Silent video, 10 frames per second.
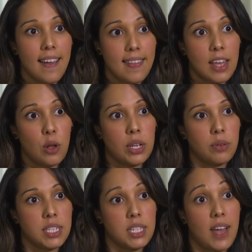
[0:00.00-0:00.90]
and they
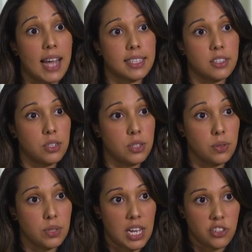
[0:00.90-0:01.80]
only receive access to
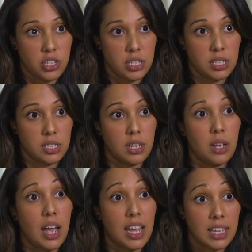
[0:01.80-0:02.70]
2 sessions
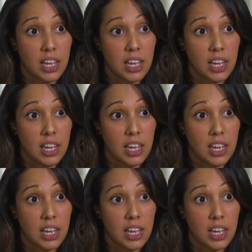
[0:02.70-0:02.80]
a